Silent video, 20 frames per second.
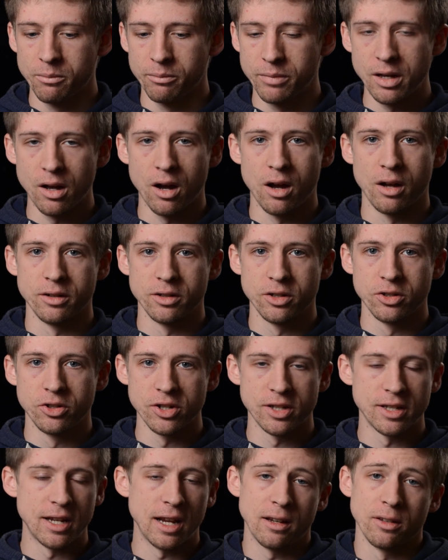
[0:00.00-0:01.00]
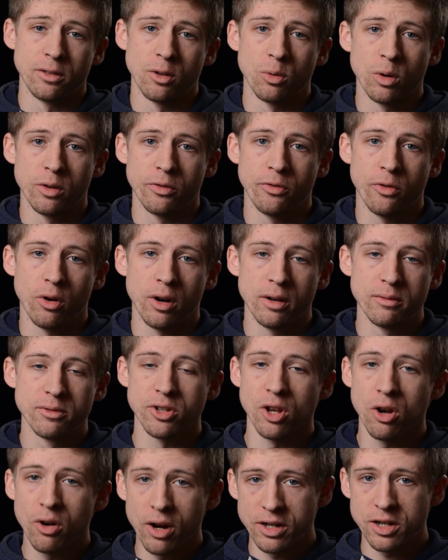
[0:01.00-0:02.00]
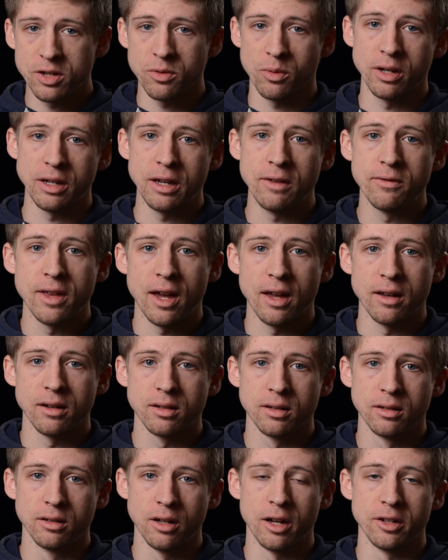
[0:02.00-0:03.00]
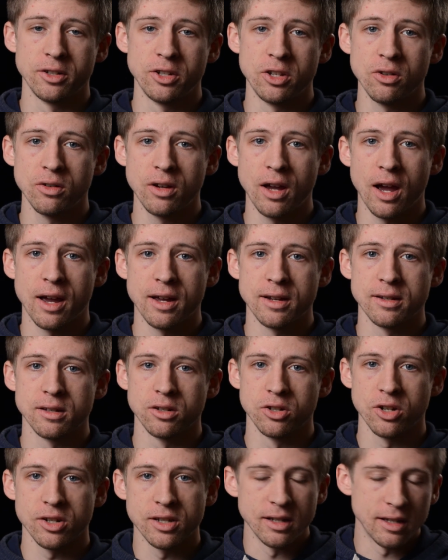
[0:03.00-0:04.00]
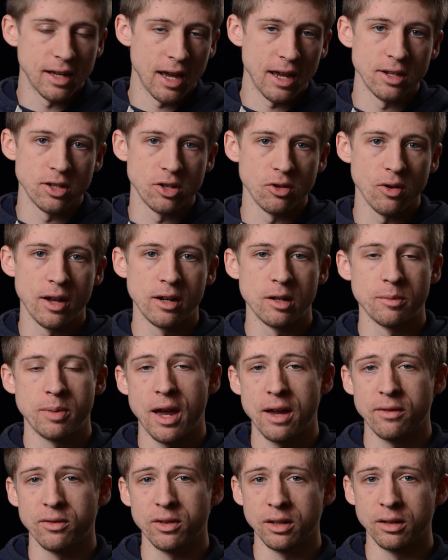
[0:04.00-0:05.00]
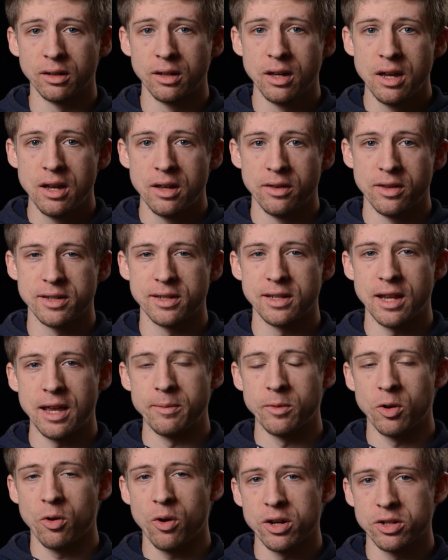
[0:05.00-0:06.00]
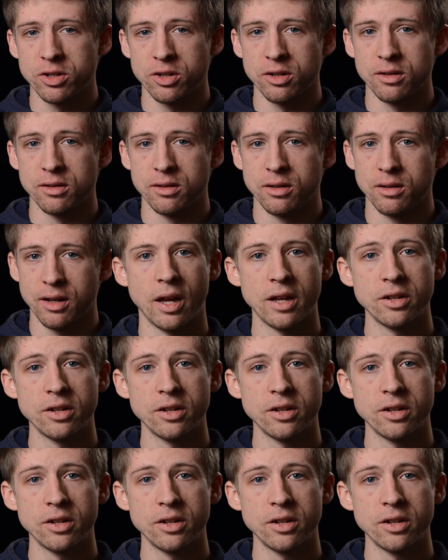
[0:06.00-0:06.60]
beyond just taking their word for it. So I just want to give that to you guys, just in case you end up having the same question.